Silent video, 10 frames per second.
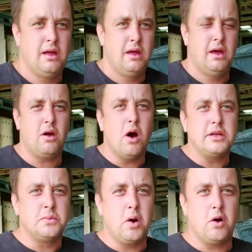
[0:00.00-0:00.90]
Hey
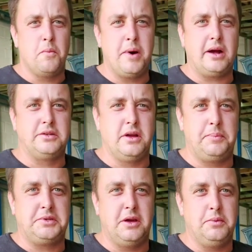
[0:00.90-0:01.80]
guys, and welcome back to an
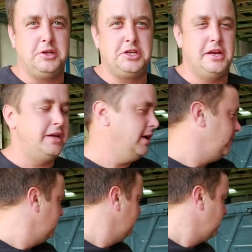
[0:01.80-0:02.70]
episode with the Shed King.